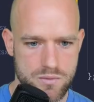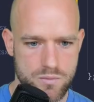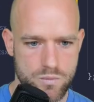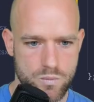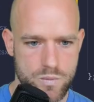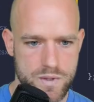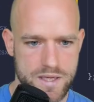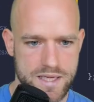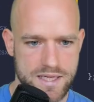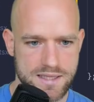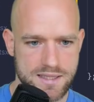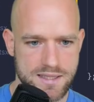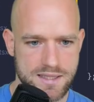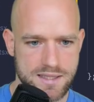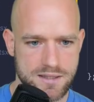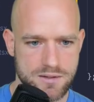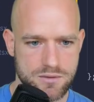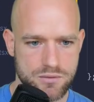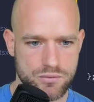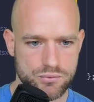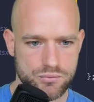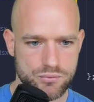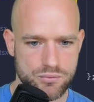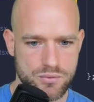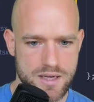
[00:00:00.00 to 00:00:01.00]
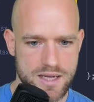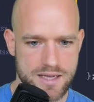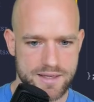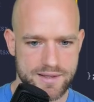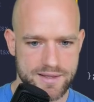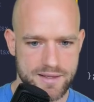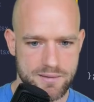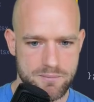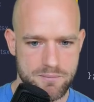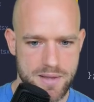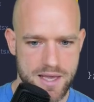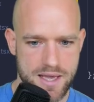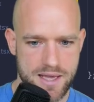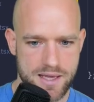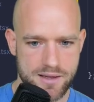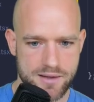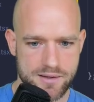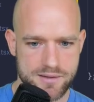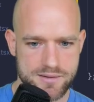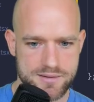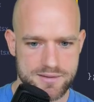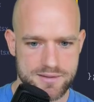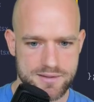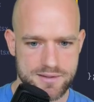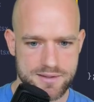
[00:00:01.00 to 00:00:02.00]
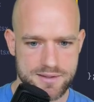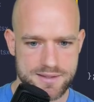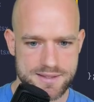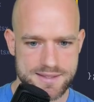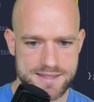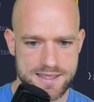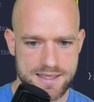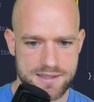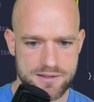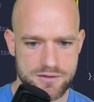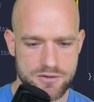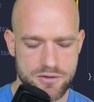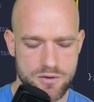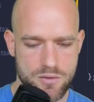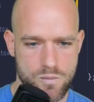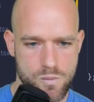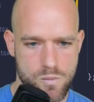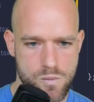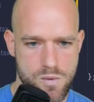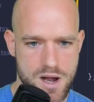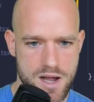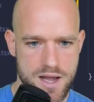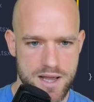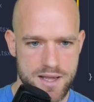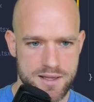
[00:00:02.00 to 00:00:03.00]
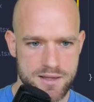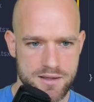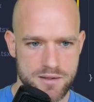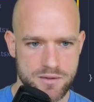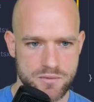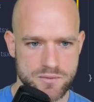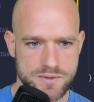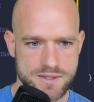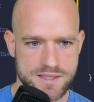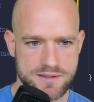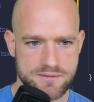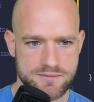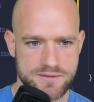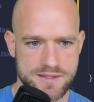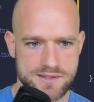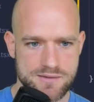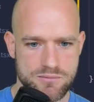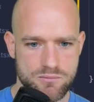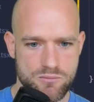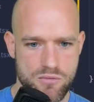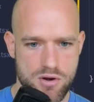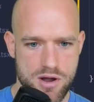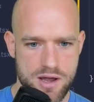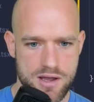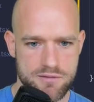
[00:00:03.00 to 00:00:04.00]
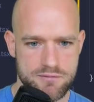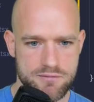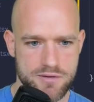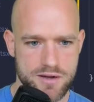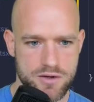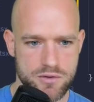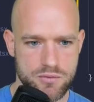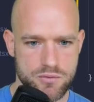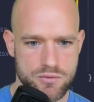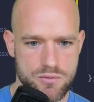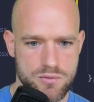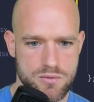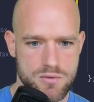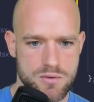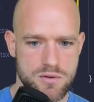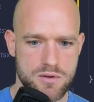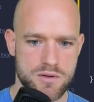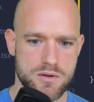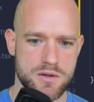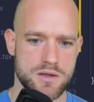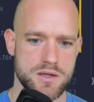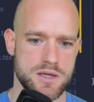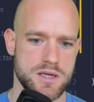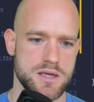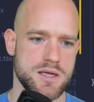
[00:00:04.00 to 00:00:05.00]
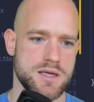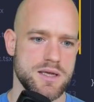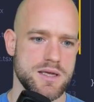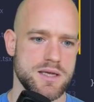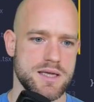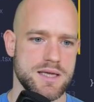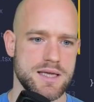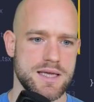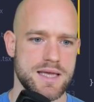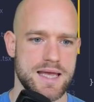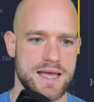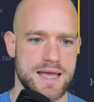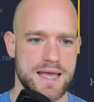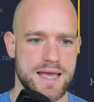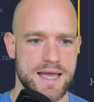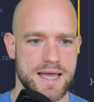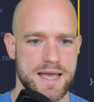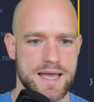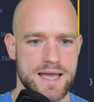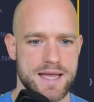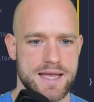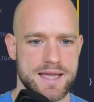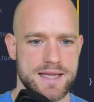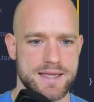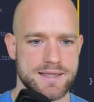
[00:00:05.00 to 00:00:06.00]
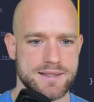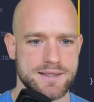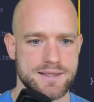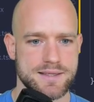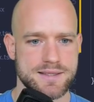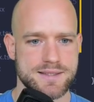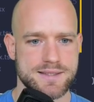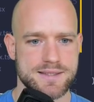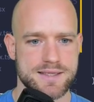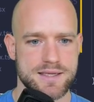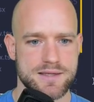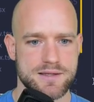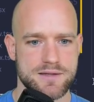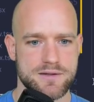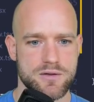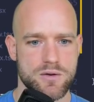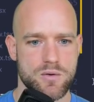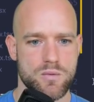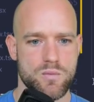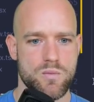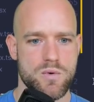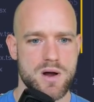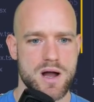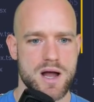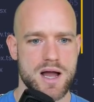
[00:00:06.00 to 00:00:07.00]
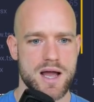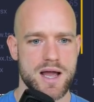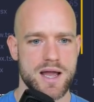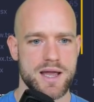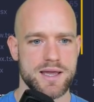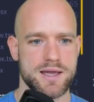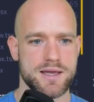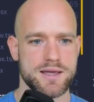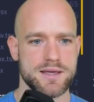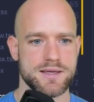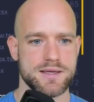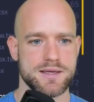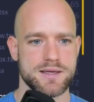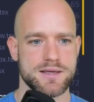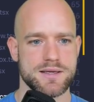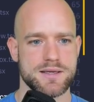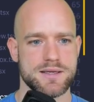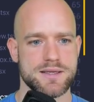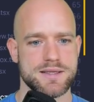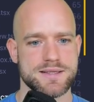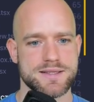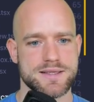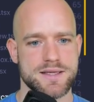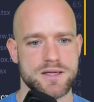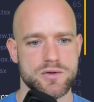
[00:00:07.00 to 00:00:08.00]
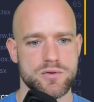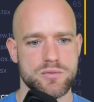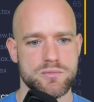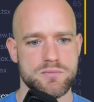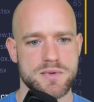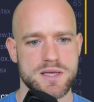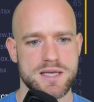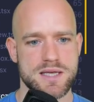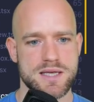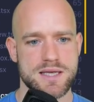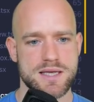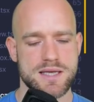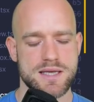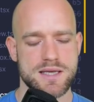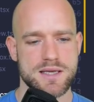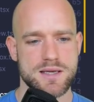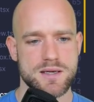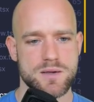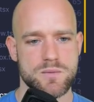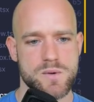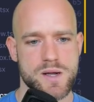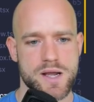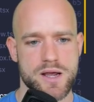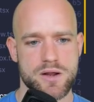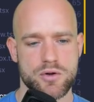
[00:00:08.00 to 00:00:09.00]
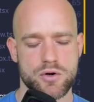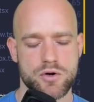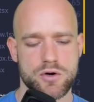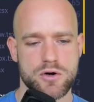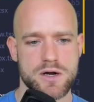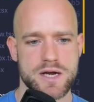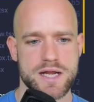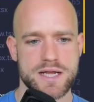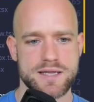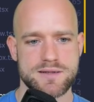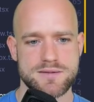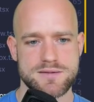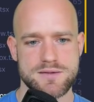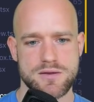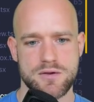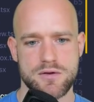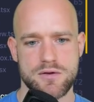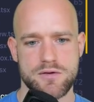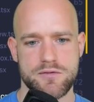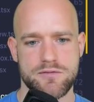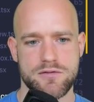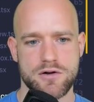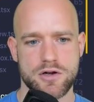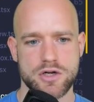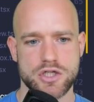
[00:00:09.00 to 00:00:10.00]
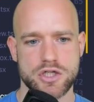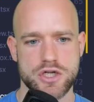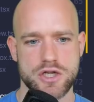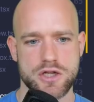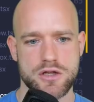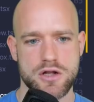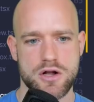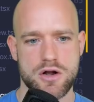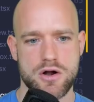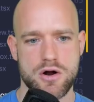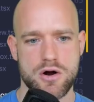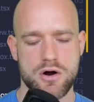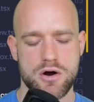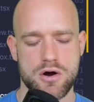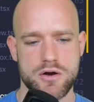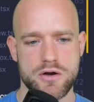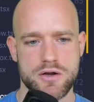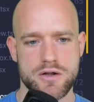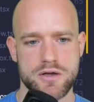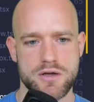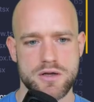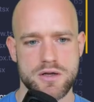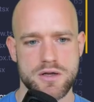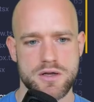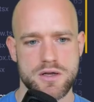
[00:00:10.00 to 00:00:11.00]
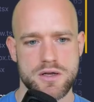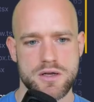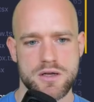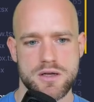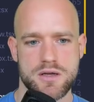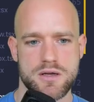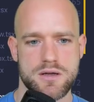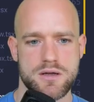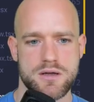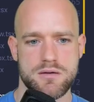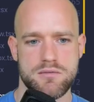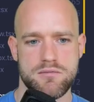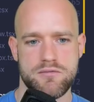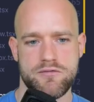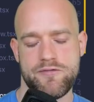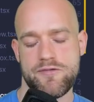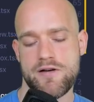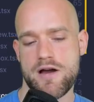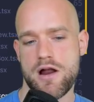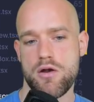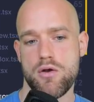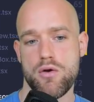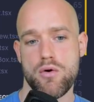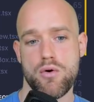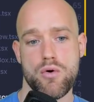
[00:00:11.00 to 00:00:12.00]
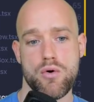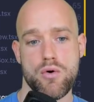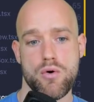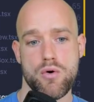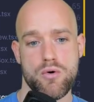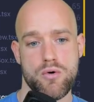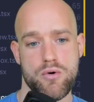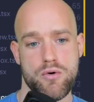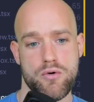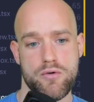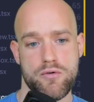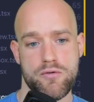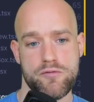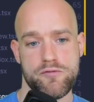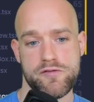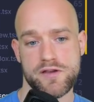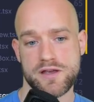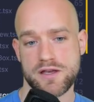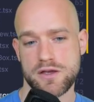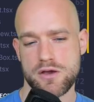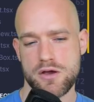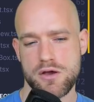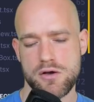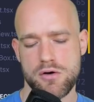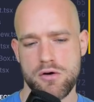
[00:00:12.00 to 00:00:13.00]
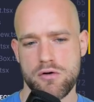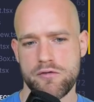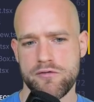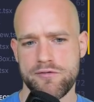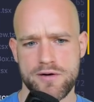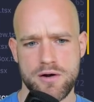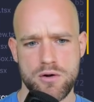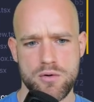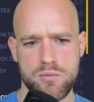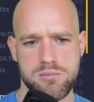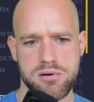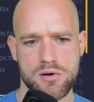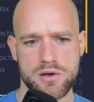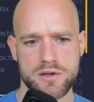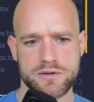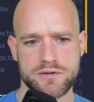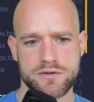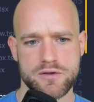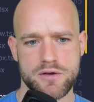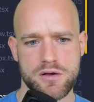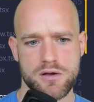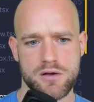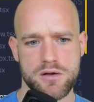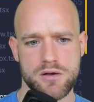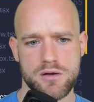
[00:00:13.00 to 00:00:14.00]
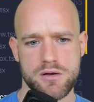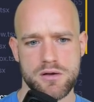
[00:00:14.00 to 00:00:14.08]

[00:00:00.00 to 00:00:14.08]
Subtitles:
we need to animate center y using this y value. And center y is going to be, we're going to create a function called follow finger or follow pointer,